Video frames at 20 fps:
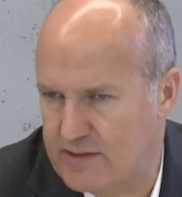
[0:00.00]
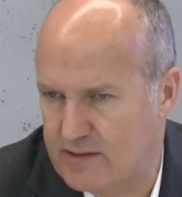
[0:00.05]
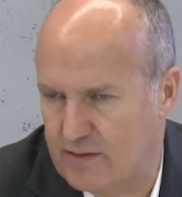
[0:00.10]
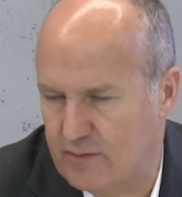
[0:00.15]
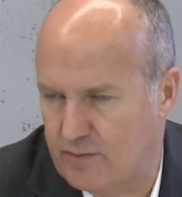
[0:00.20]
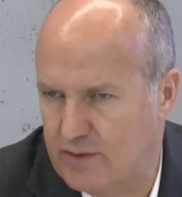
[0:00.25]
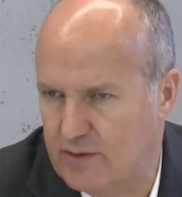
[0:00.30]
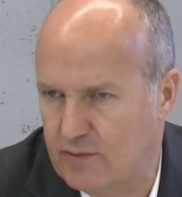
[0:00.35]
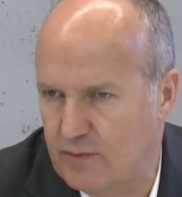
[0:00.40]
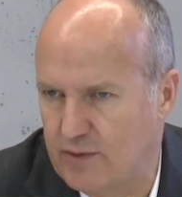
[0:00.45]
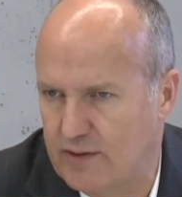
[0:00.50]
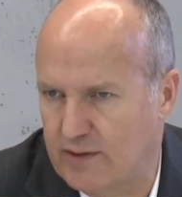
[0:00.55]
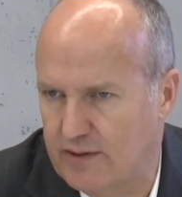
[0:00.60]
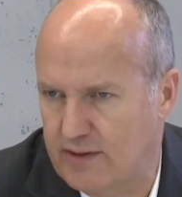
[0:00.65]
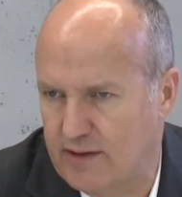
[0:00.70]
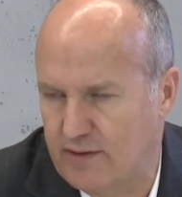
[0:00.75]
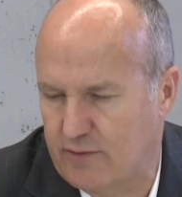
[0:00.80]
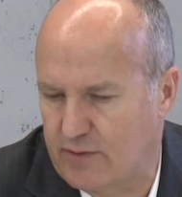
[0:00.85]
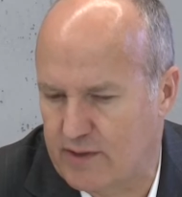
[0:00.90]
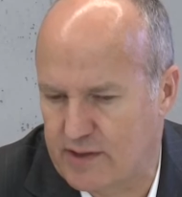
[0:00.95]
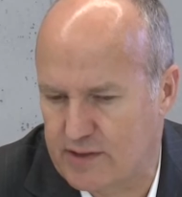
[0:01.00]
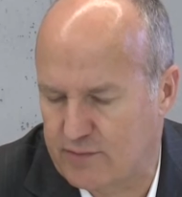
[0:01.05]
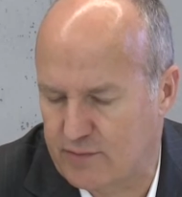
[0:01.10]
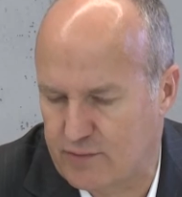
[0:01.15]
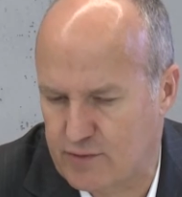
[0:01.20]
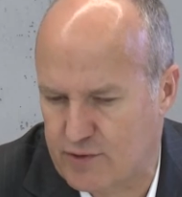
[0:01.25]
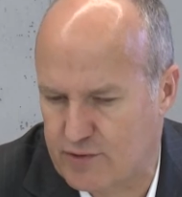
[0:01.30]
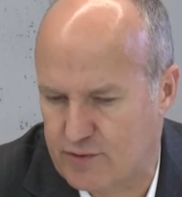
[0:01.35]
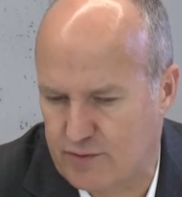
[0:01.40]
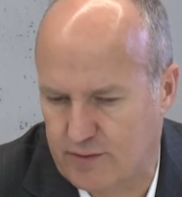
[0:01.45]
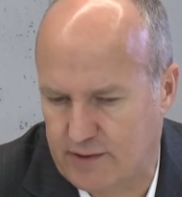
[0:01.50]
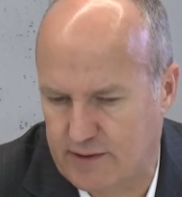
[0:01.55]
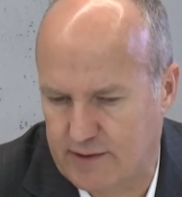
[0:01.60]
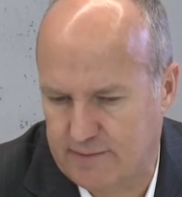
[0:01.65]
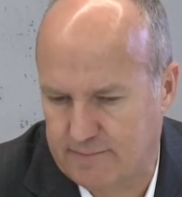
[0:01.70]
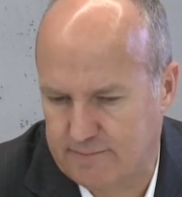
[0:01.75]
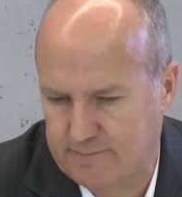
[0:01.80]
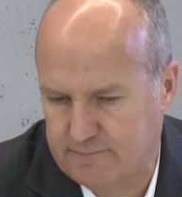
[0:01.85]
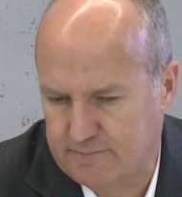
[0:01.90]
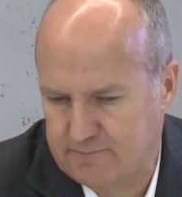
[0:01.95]
So it will decrease for sure
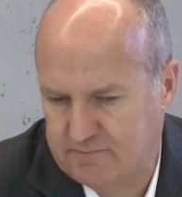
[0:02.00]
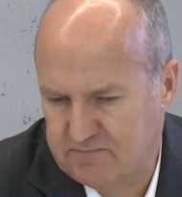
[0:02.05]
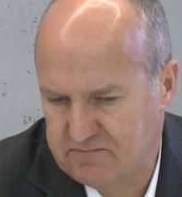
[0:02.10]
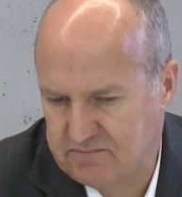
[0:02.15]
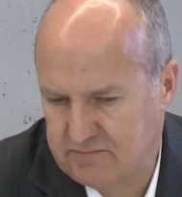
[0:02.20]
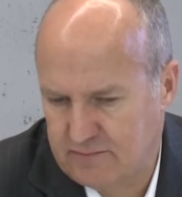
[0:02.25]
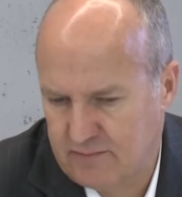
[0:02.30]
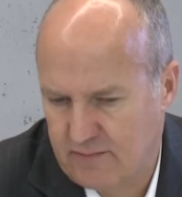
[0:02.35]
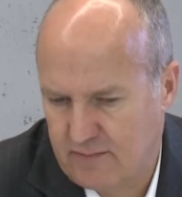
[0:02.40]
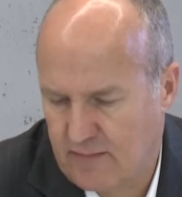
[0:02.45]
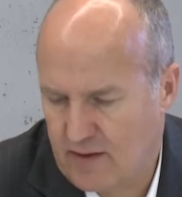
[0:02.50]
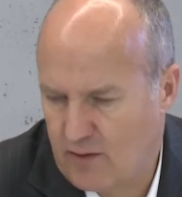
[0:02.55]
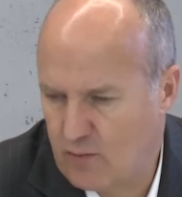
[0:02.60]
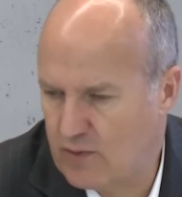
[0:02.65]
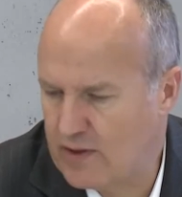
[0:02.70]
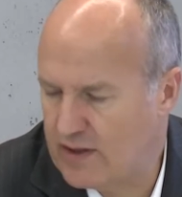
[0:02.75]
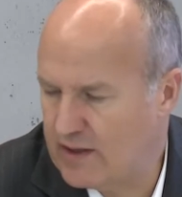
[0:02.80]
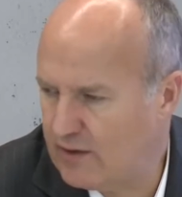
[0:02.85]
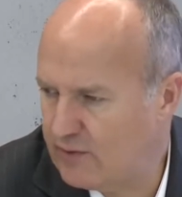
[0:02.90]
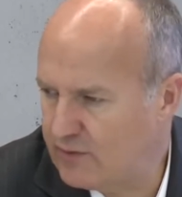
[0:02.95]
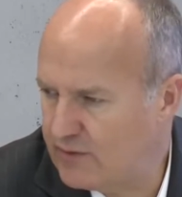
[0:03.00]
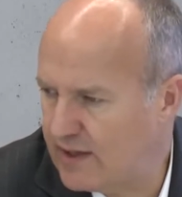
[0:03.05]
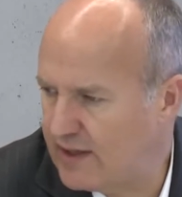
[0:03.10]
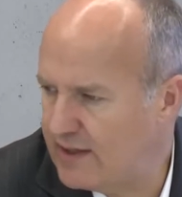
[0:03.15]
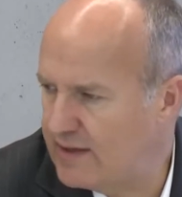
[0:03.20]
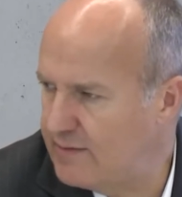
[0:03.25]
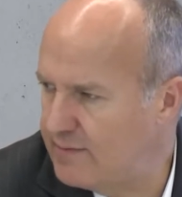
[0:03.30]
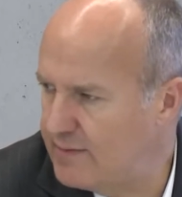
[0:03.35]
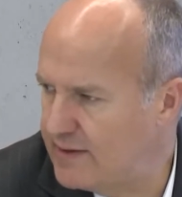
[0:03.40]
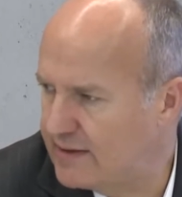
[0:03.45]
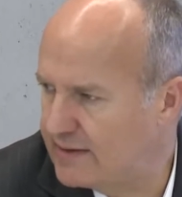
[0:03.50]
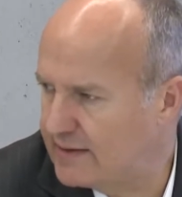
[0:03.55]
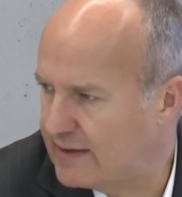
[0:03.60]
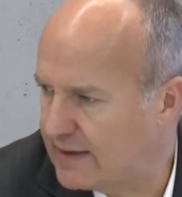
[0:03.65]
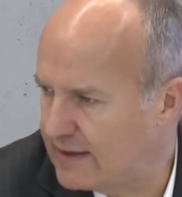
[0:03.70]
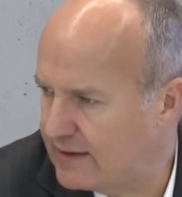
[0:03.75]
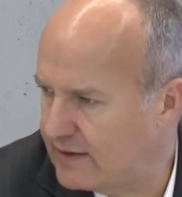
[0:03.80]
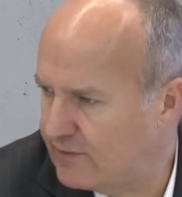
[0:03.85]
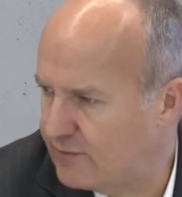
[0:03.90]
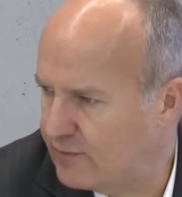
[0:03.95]
without any big
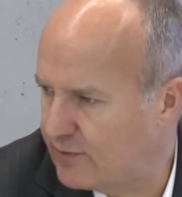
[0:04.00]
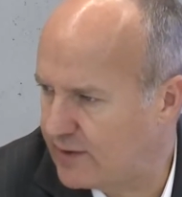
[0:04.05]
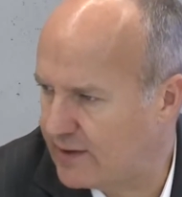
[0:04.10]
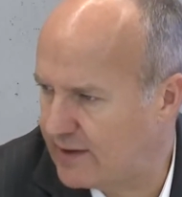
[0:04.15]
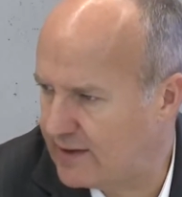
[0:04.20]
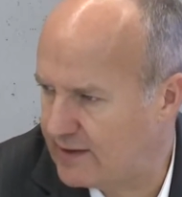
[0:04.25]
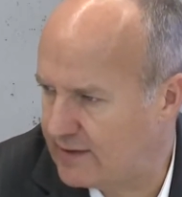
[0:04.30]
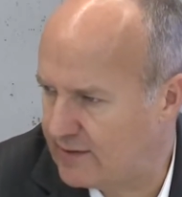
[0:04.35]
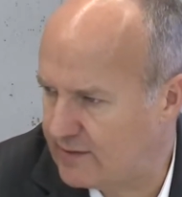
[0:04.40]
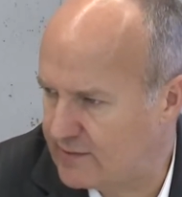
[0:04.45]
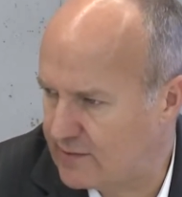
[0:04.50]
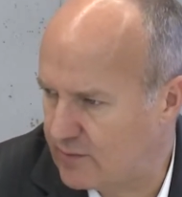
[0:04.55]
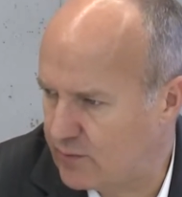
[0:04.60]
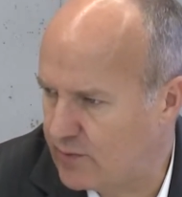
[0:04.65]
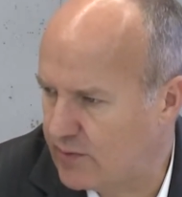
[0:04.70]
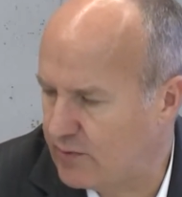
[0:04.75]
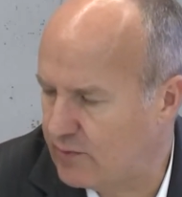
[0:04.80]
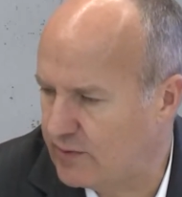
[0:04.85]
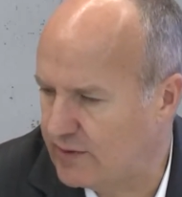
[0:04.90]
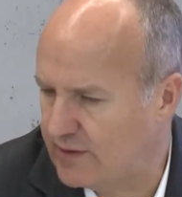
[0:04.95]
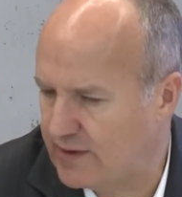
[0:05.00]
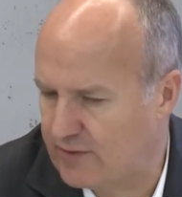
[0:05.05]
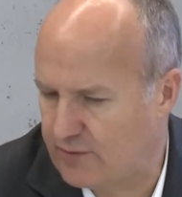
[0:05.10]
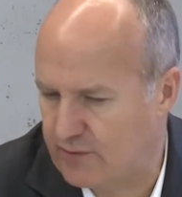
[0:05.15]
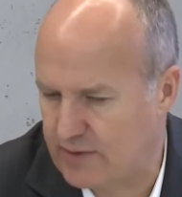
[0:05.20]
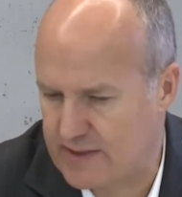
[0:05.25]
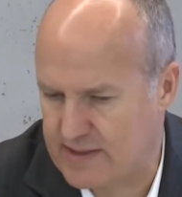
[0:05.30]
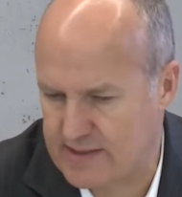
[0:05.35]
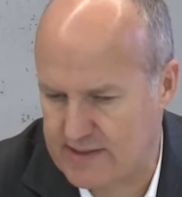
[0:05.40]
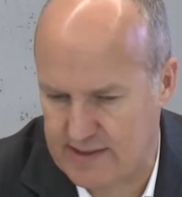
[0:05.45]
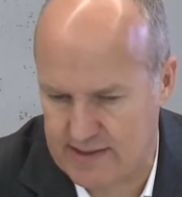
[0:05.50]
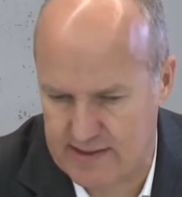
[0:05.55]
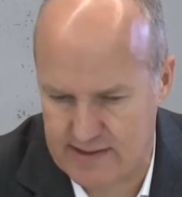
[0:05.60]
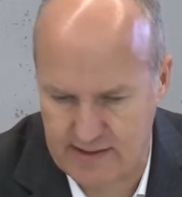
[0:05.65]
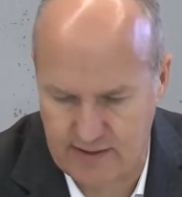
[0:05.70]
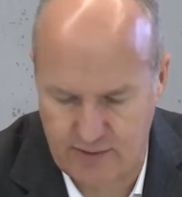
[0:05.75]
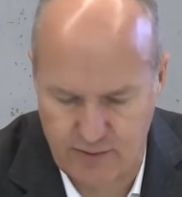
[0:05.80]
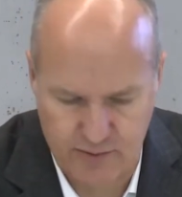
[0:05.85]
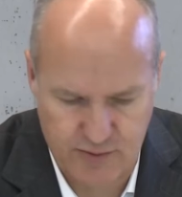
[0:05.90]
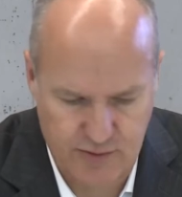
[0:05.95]
target for that. So we will decrease as
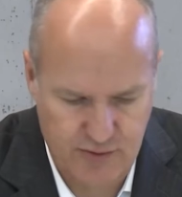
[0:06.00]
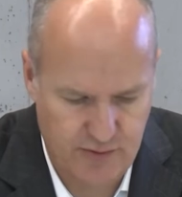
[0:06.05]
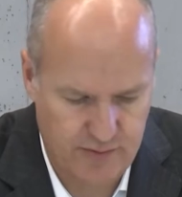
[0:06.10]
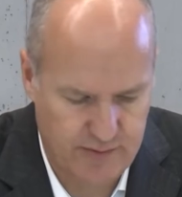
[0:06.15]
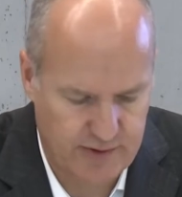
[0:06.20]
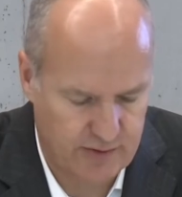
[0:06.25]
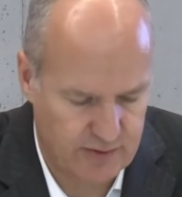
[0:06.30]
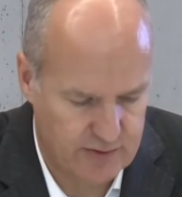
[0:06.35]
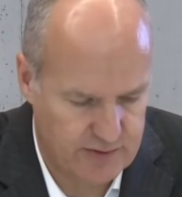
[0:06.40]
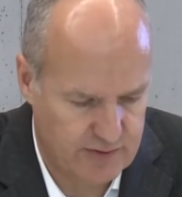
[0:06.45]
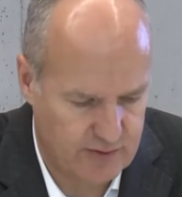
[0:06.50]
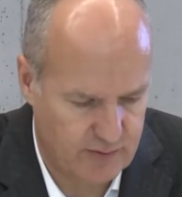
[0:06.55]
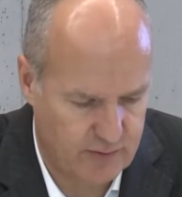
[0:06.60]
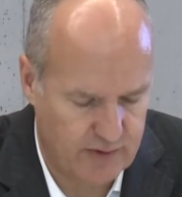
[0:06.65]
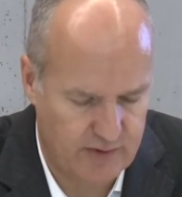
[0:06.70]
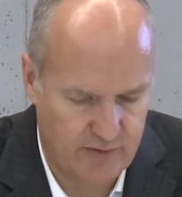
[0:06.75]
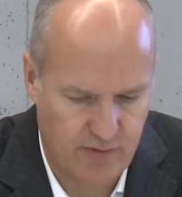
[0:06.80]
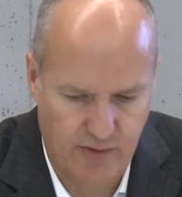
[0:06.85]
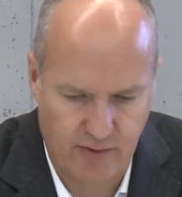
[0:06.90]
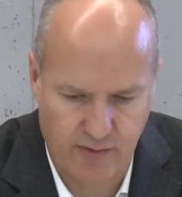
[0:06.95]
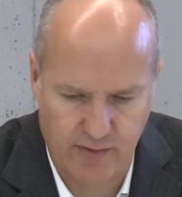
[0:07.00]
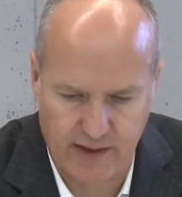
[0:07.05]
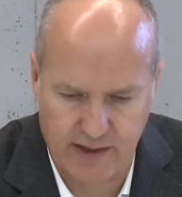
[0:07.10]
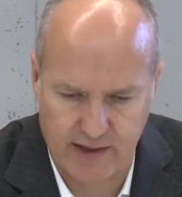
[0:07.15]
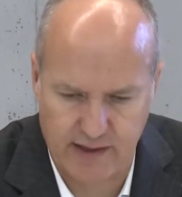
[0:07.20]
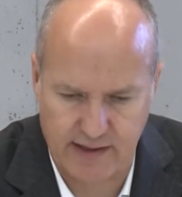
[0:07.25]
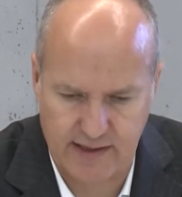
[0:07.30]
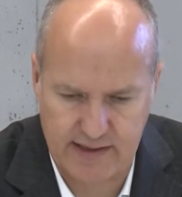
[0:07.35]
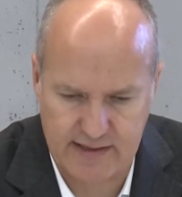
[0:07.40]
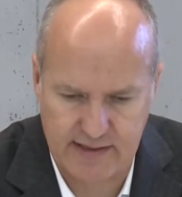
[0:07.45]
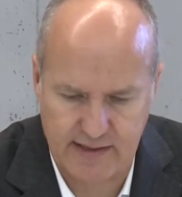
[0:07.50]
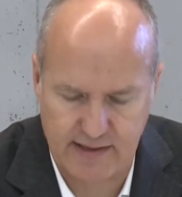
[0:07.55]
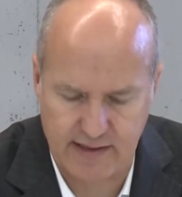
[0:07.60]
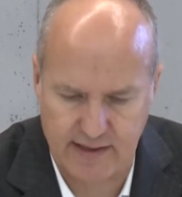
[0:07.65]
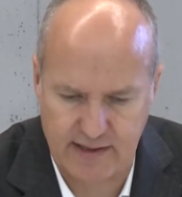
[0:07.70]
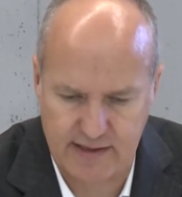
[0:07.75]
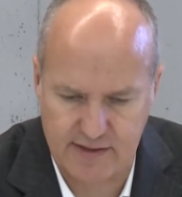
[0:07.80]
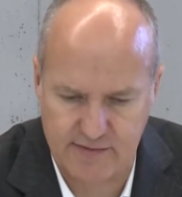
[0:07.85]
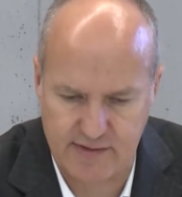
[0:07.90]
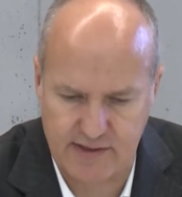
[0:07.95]
the consumer also will require less and
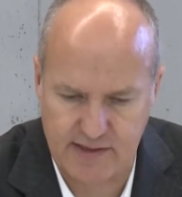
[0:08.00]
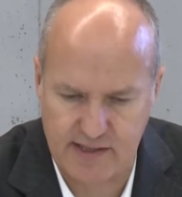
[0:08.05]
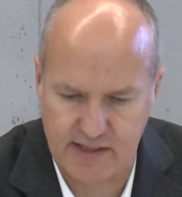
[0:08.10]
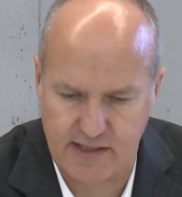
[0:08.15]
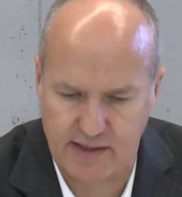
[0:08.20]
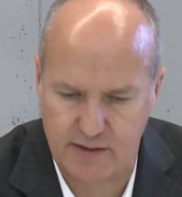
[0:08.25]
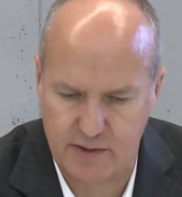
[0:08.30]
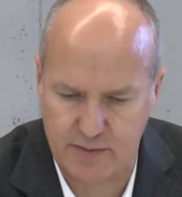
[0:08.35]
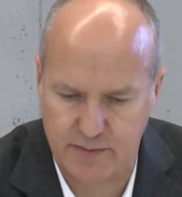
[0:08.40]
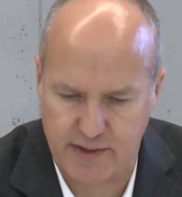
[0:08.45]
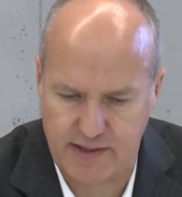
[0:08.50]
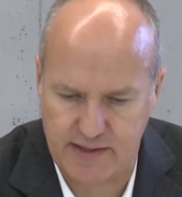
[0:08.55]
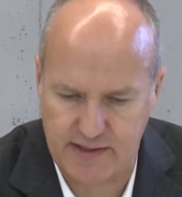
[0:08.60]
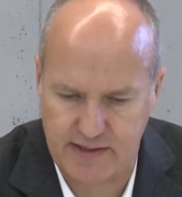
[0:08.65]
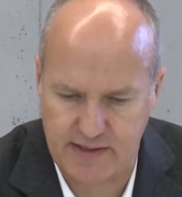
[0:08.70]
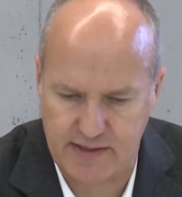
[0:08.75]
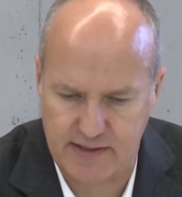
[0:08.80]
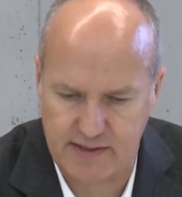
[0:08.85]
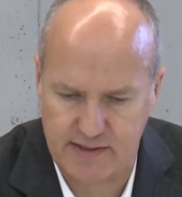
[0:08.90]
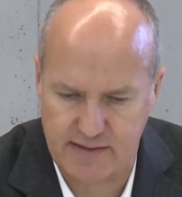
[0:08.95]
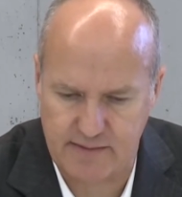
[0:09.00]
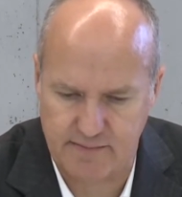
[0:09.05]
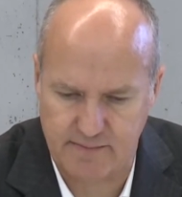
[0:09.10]
less physical presence.